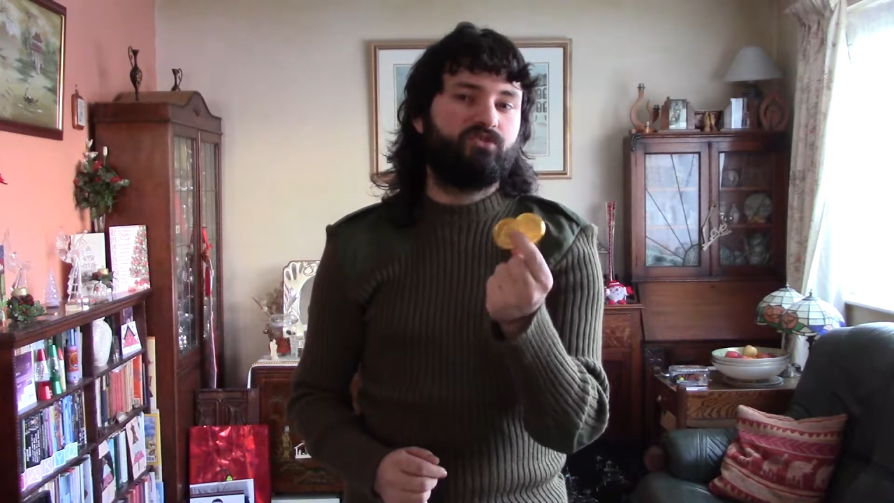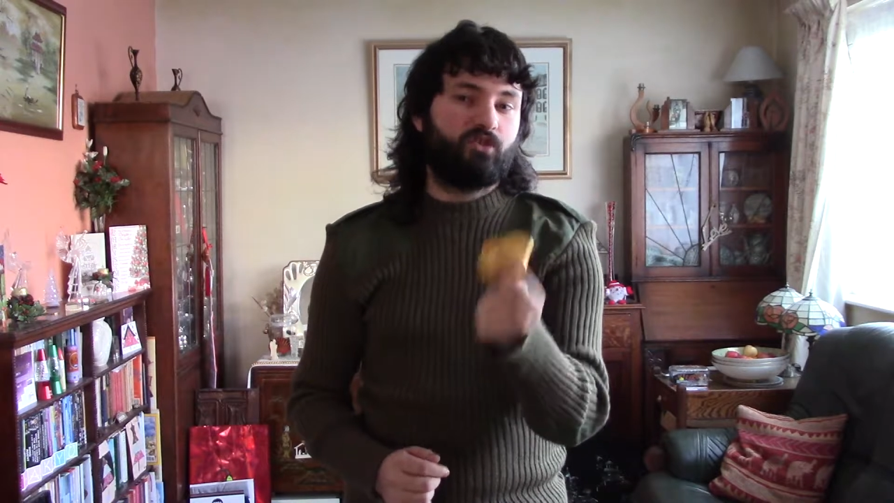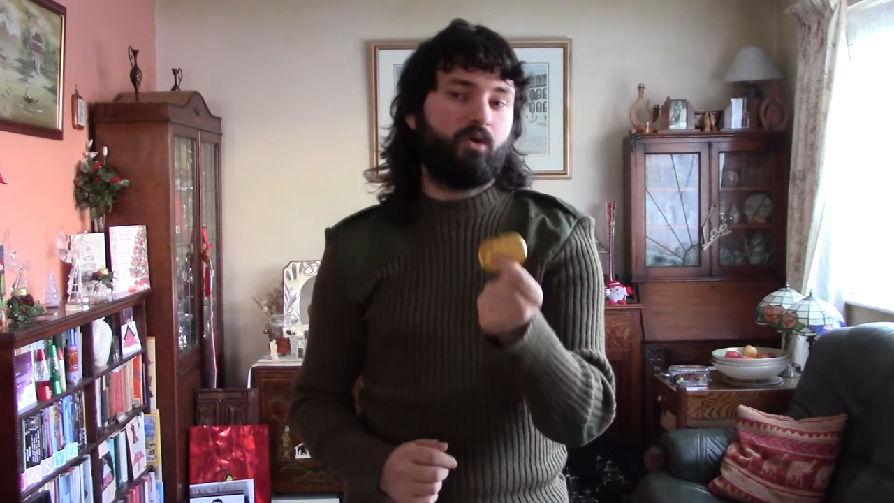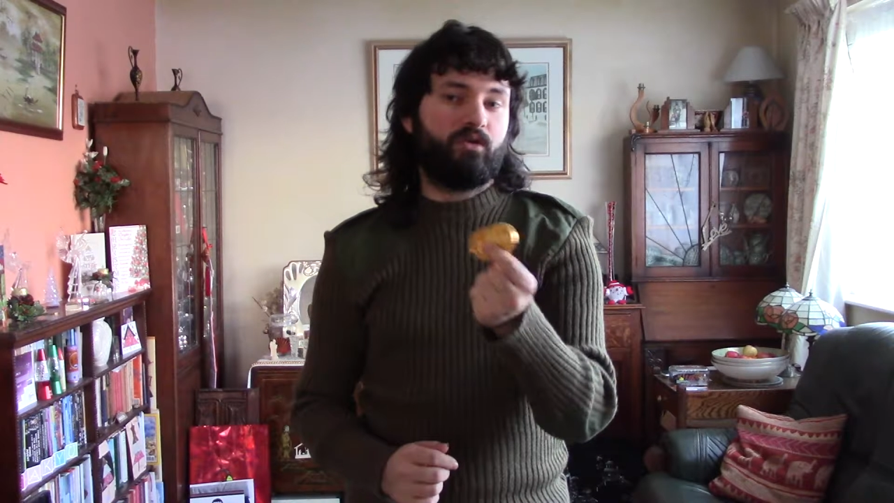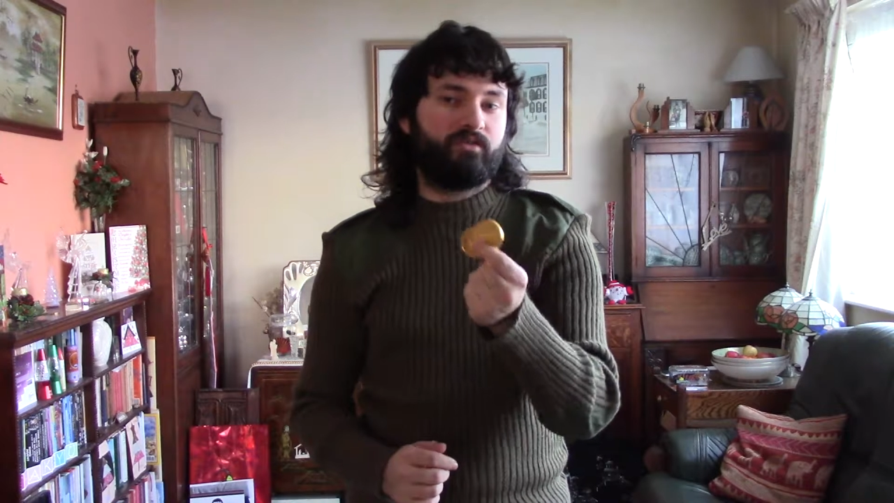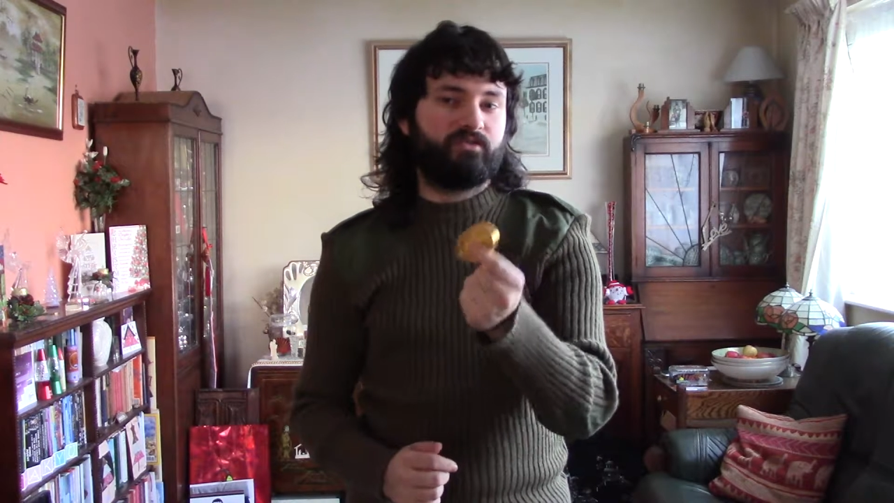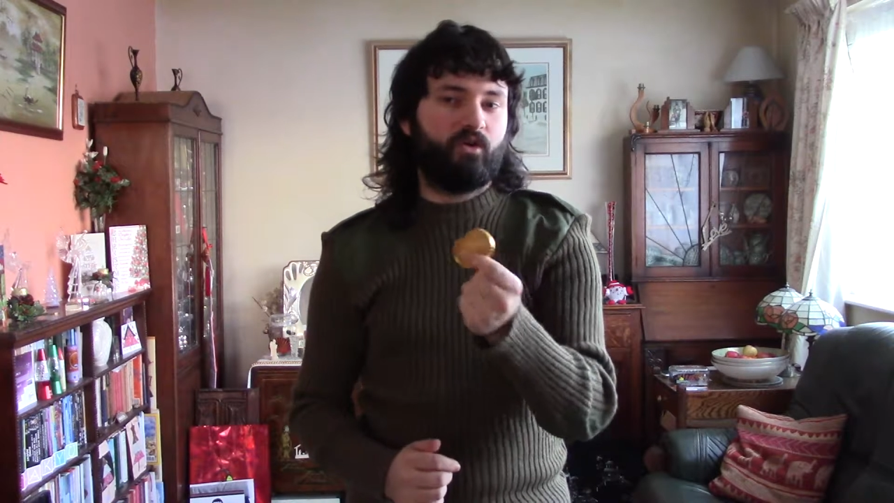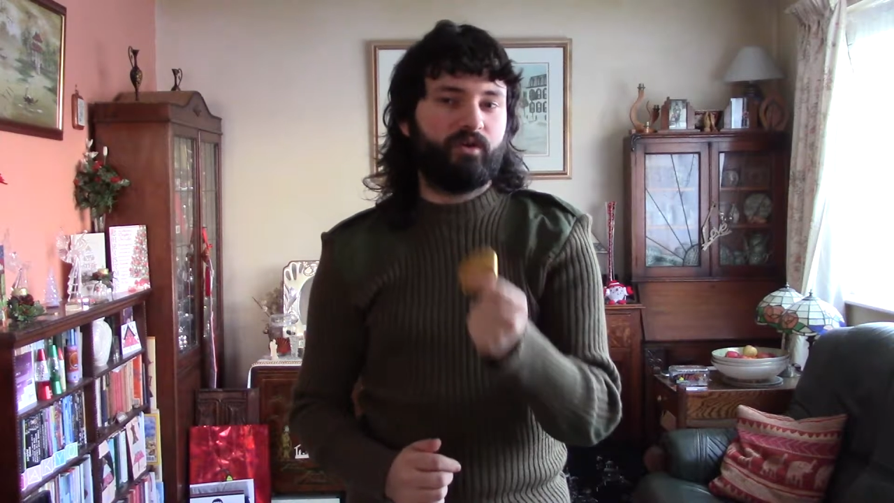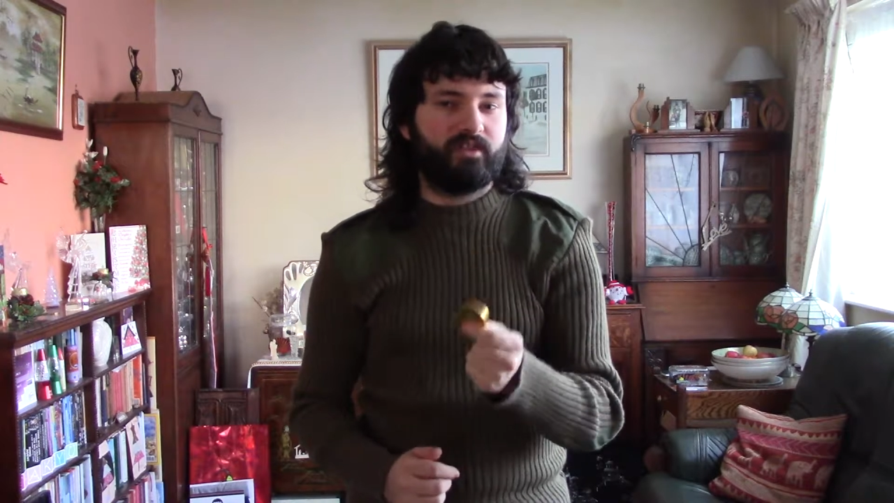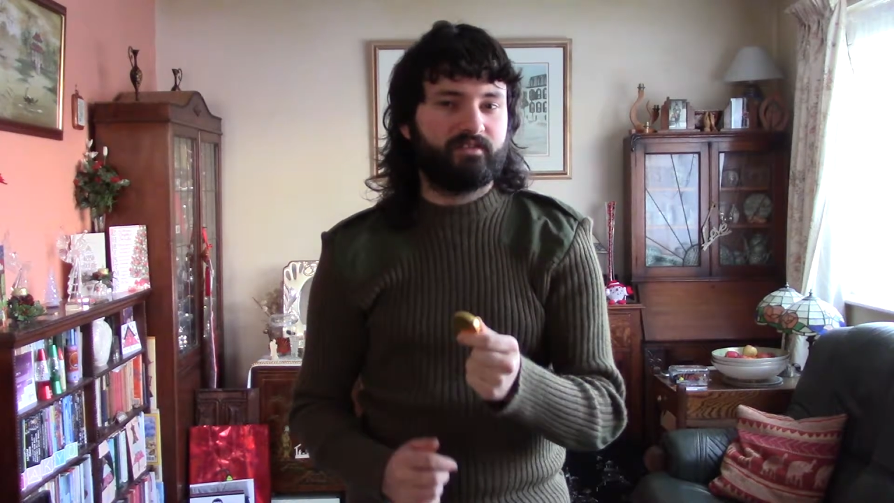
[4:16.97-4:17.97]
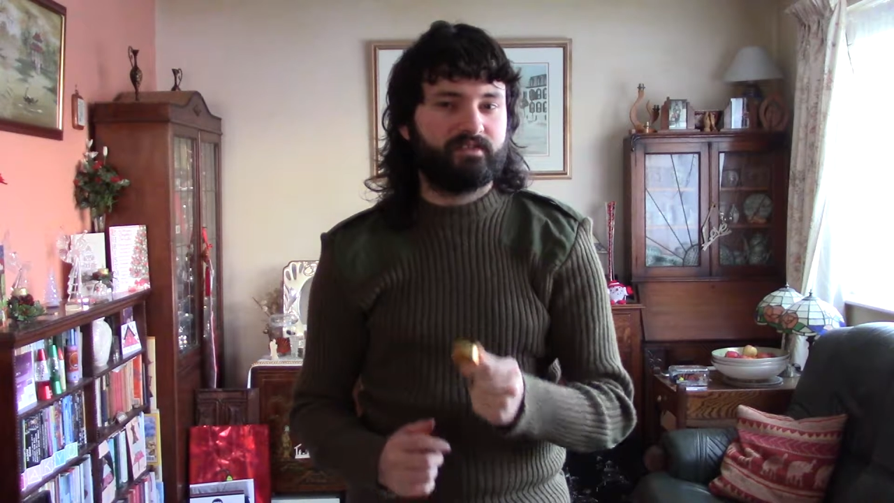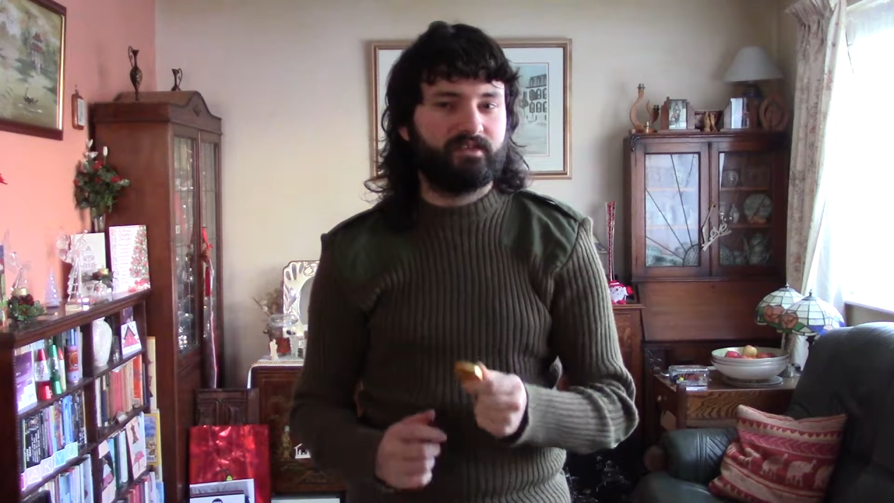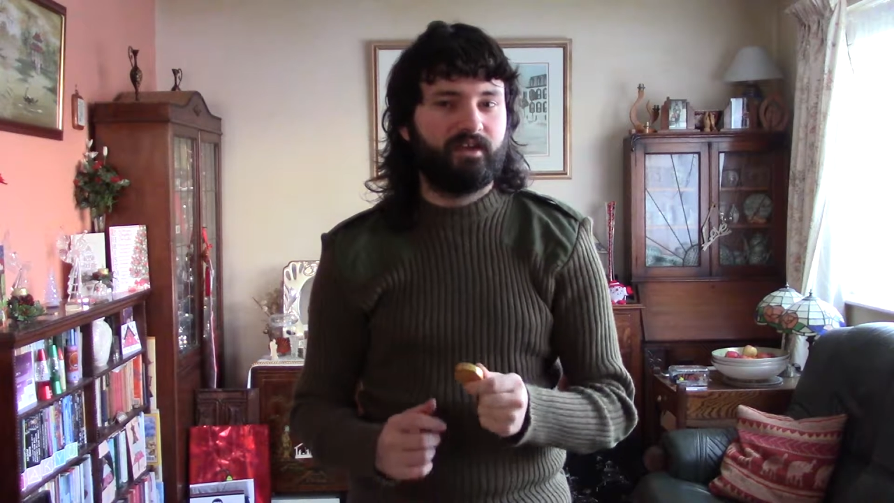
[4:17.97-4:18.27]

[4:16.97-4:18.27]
chocolate coins,